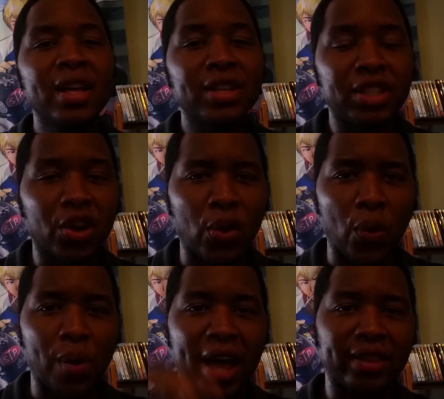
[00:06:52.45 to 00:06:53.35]

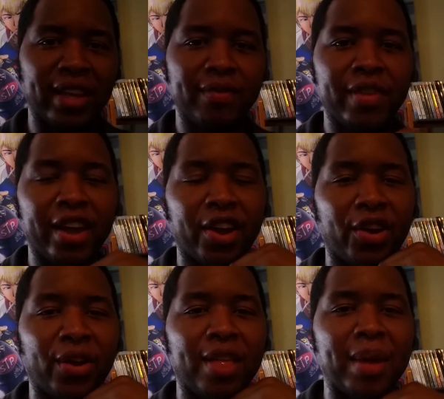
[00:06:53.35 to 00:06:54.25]
So I leave
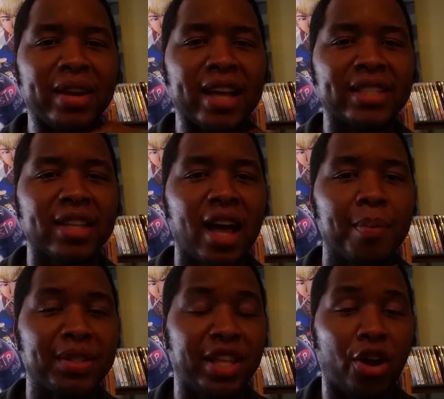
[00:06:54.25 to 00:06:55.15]
there, and my next
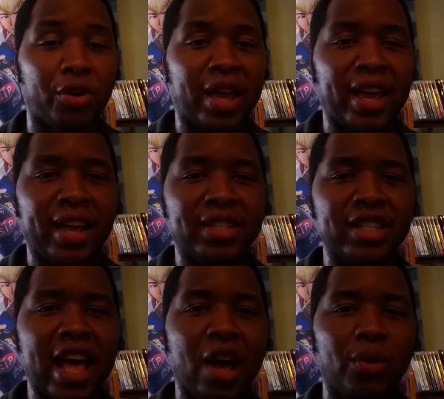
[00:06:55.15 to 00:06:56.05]
stop is the
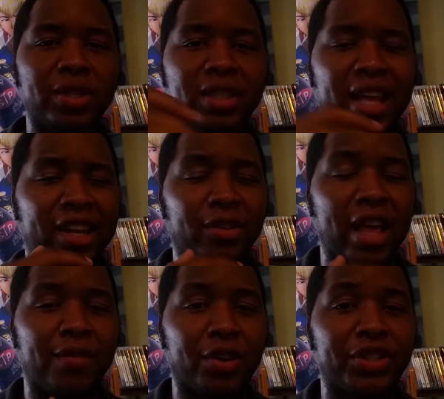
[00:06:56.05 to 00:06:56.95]
arcades. Now it's like
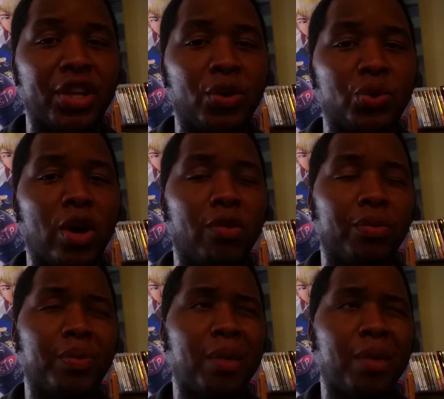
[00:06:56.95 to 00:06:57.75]
11 or so, 12.